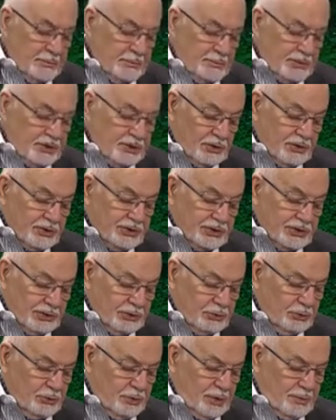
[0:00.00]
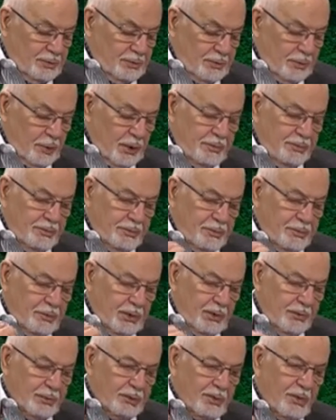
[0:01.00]
so
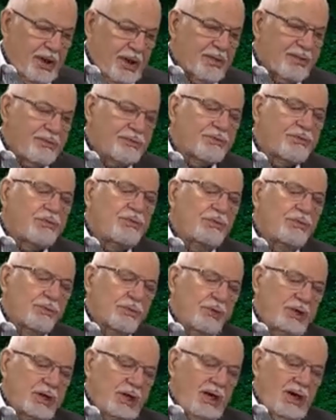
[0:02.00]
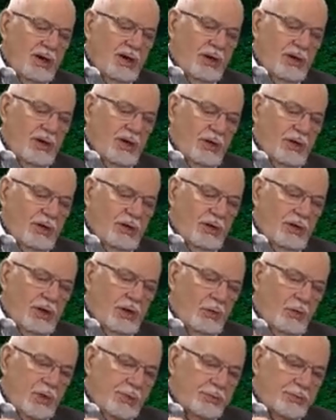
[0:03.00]
we pray through,
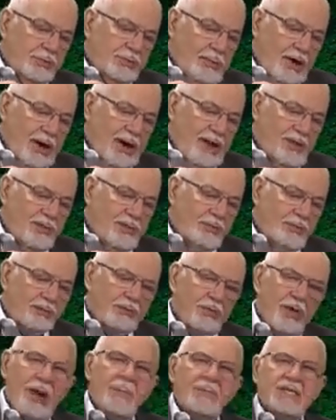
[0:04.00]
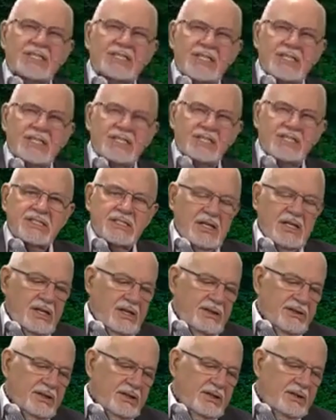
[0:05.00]
or we pray the promises
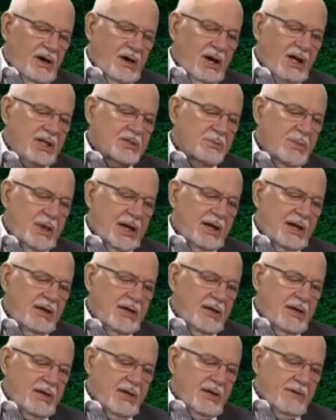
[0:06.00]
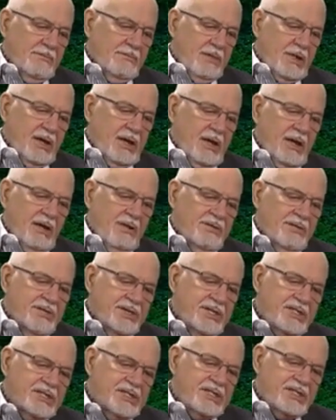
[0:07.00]
that God has made.
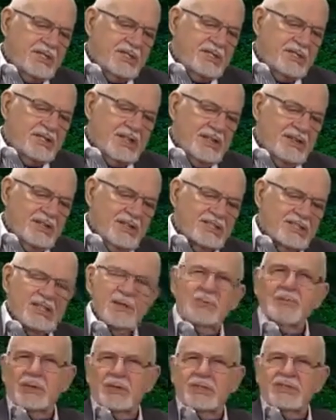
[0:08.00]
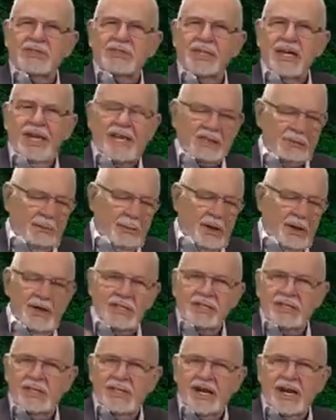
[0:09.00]
This is the simplest
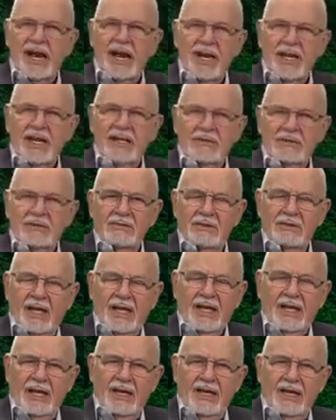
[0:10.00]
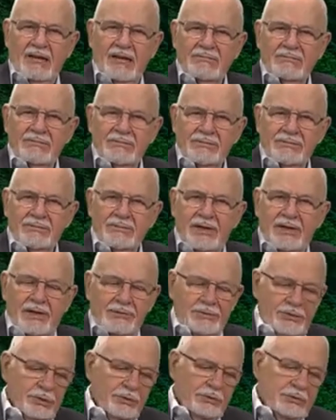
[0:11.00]
explanation that I can
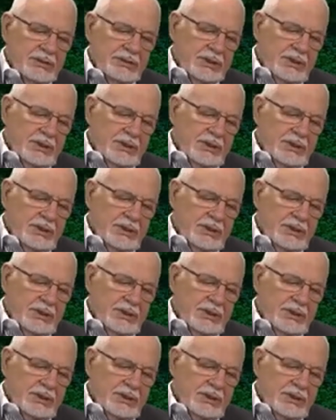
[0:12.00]
give you